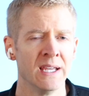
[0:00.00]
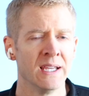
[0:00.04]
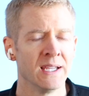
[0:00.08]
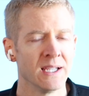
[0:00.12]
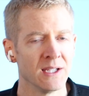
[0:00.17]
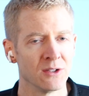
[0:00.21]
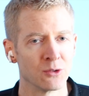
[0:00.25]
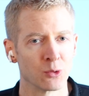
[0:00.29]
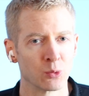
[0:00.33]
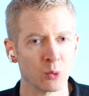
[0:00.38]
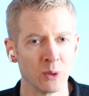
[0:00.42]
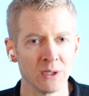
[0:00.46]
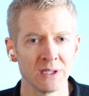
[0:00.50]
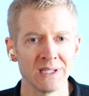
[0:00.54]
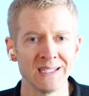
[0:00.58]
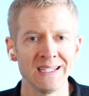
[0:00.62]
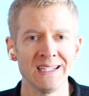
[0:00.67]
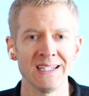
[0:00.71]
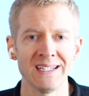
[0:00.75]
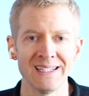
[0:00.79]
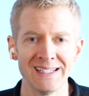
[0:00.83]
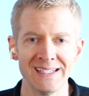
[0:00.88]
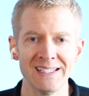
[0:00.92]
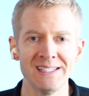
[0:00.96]
is
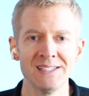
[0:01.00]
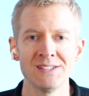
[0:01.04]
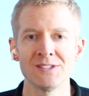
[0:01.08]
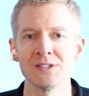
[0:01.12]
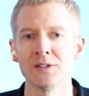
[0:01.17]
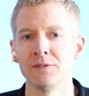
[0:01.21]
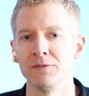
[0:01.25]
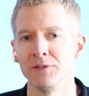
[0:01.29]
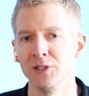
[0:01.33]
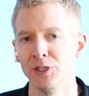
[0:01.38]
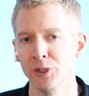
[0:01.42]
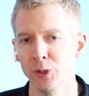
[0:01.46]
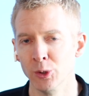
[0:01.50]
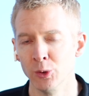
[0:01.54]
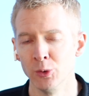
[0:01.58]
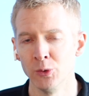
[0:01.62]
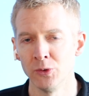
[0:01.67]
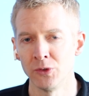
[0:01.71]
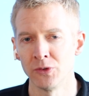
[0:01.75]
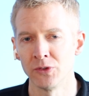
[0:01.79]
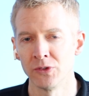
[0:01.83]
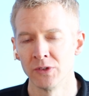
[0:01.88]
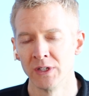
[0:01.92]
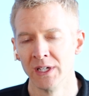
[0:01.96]
really ease of
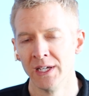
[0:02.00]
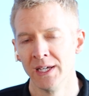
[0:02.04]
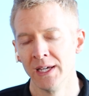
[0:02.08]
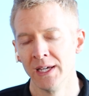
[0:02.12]
use